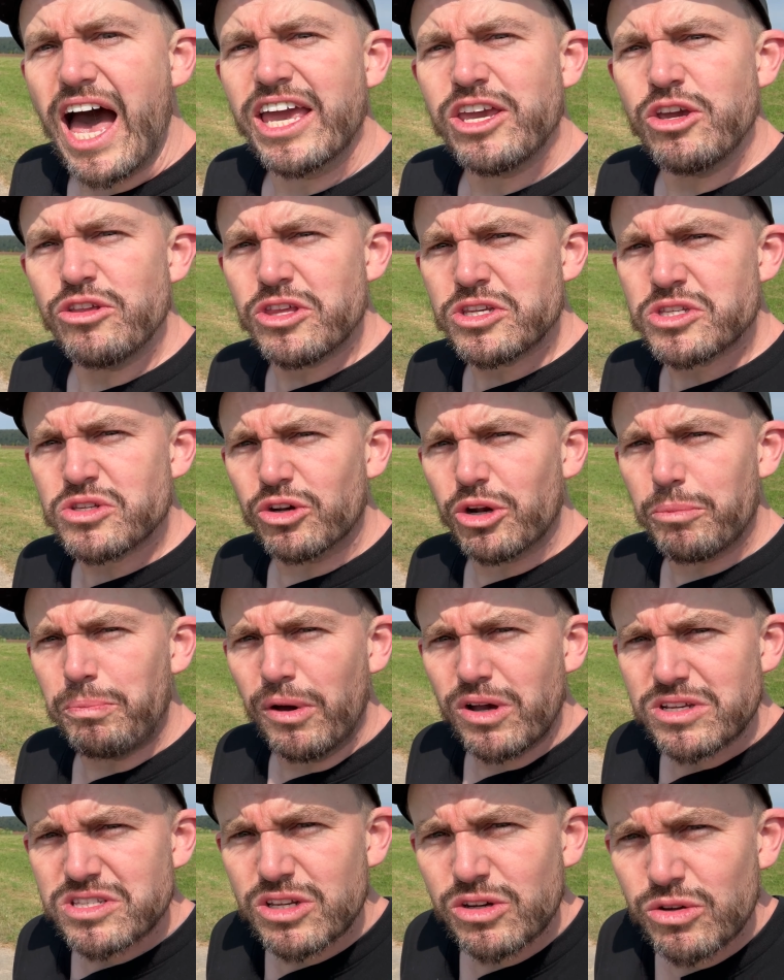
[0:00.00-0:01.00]
Are you the sort of
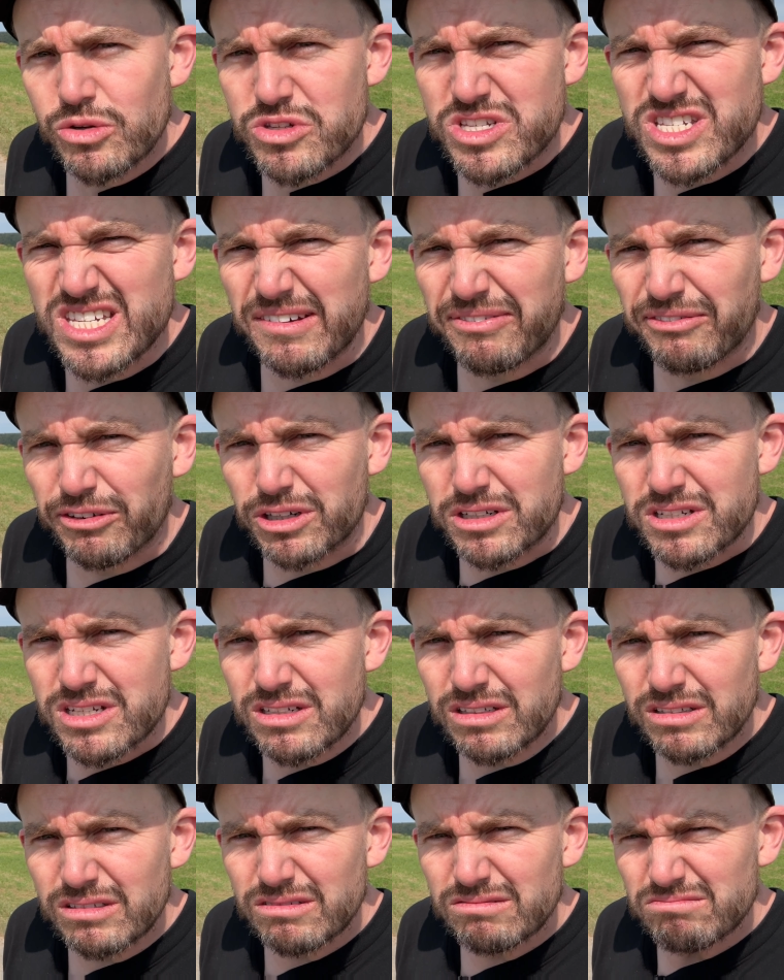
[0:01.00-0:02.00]
person who's different?
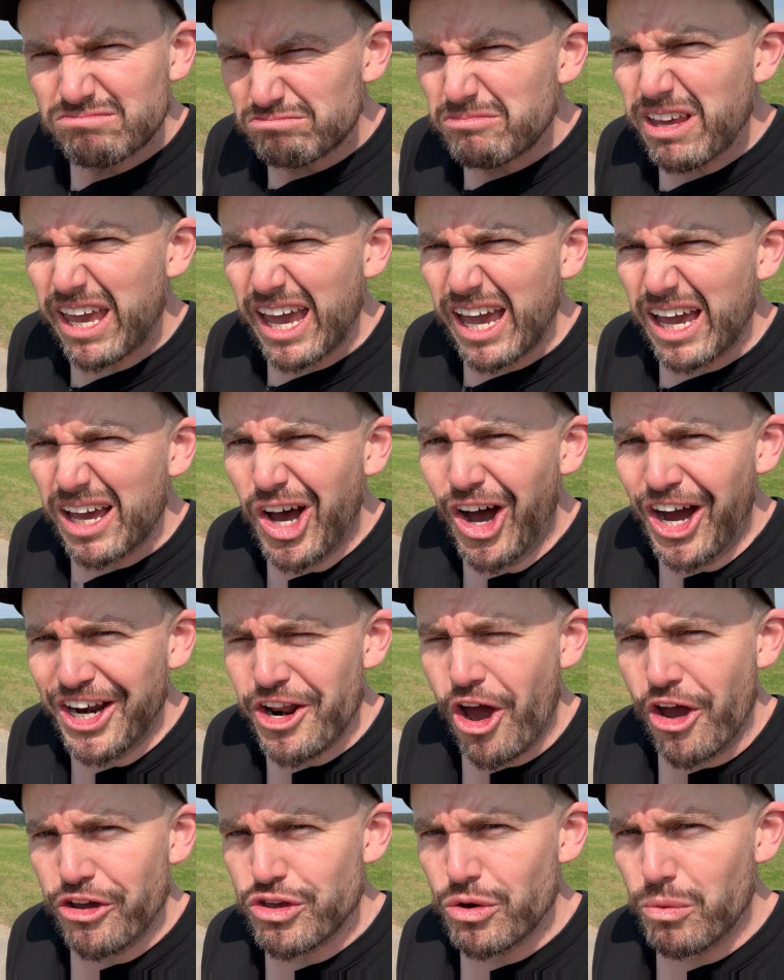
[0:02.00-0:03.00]
Yeah, I
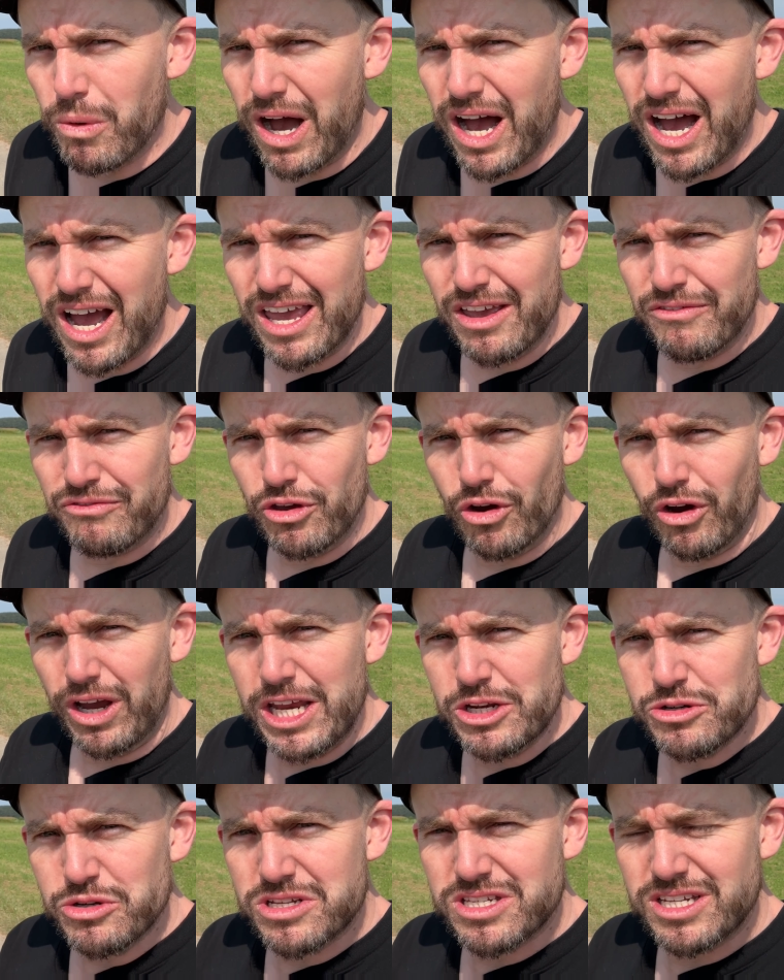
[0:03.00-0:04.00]
know you are. If you're
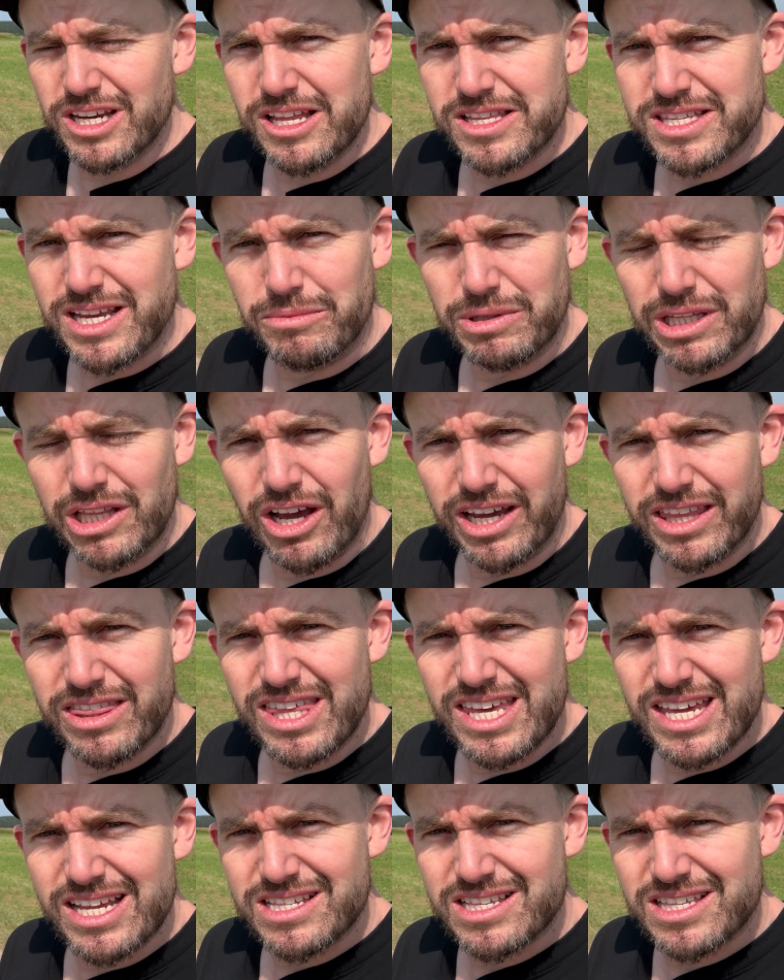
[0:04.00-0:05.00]
interested in something like
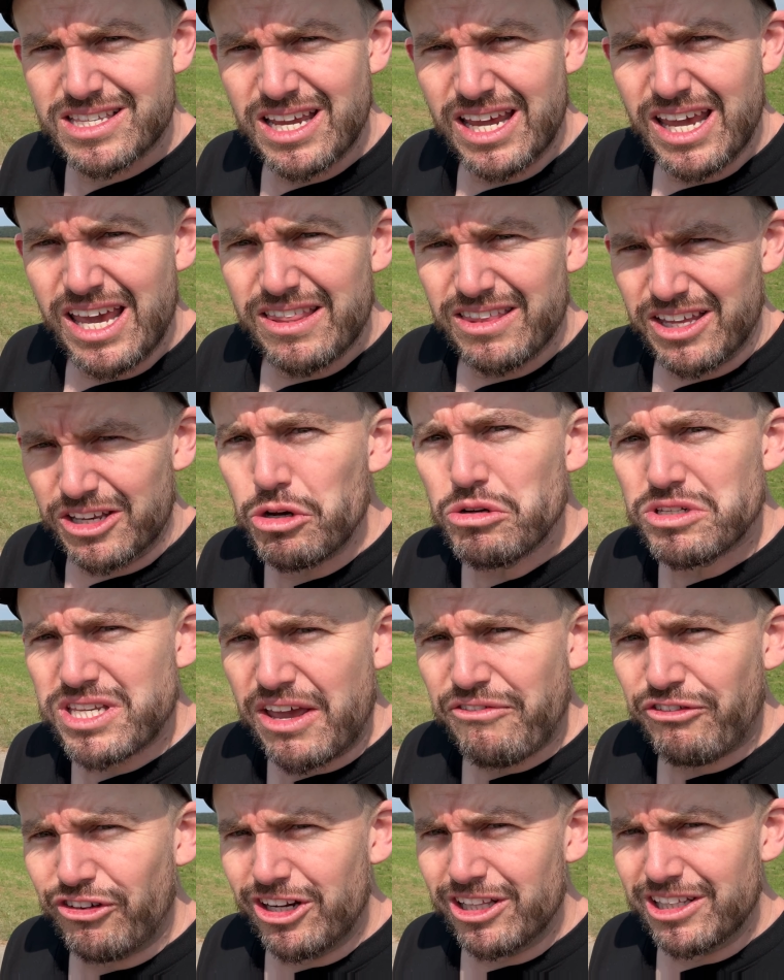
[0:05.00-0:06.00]
this, then you're
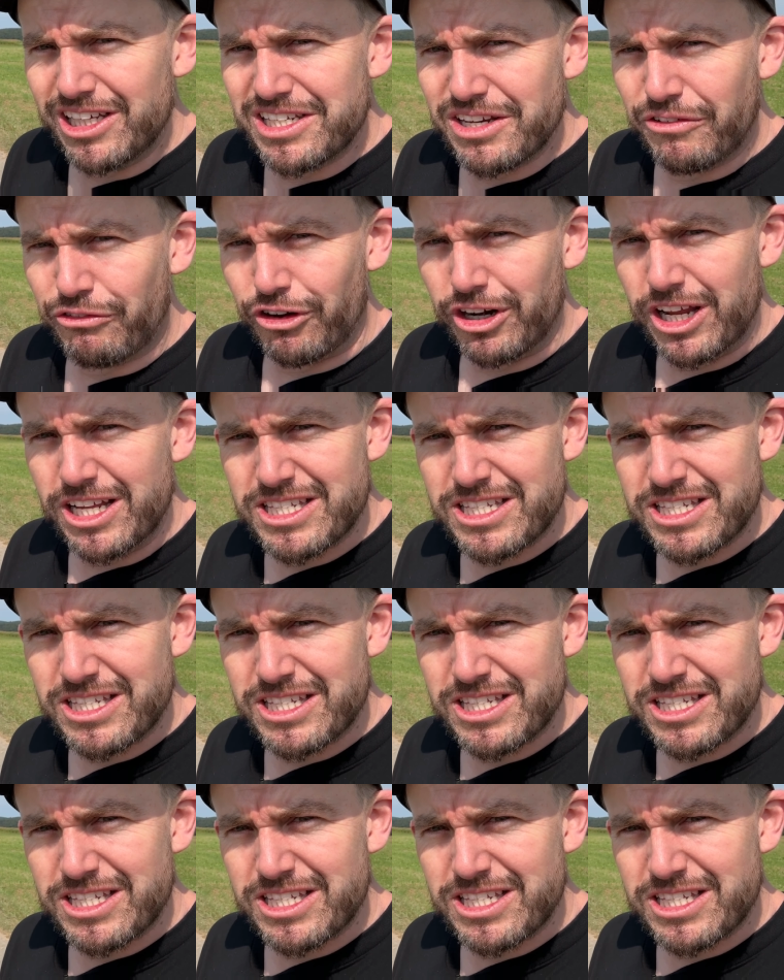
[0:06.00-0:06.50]
definitely different.